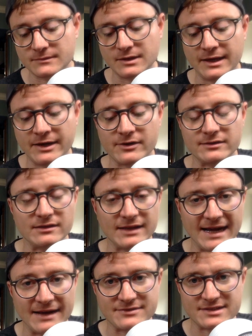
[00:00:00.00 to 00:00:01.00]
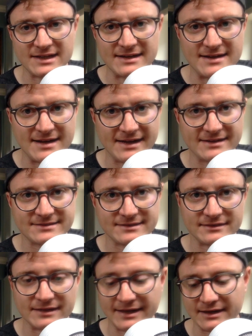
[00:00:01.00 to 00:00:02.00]
Aaron laughs a nasty
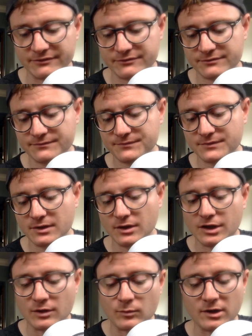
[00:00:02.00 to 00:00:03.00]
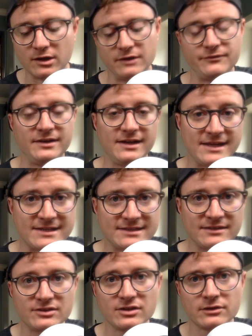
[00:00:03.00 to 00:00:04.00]
laugh. Well, if it
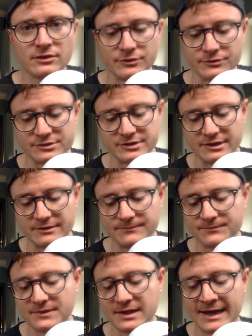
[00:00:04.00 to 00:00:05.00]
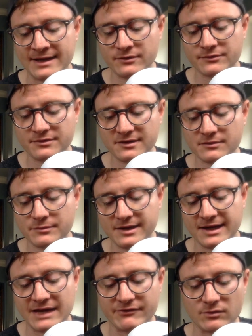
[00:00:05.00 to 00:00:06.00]
isn't the loser, I don't think we
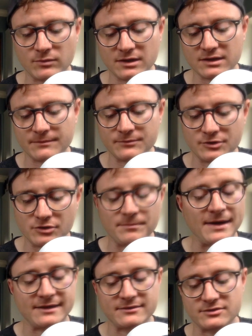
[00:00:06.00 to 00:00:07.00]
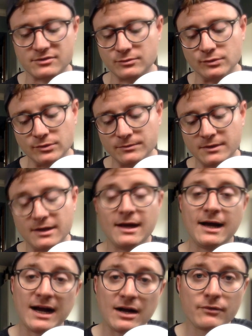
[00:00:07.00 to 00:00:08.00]
ever welcomed you back to school.
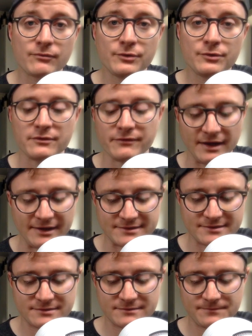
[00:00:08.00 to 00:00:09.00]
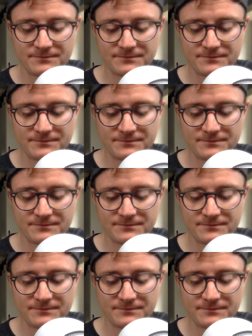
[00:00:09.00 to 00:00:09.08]
How rude of us!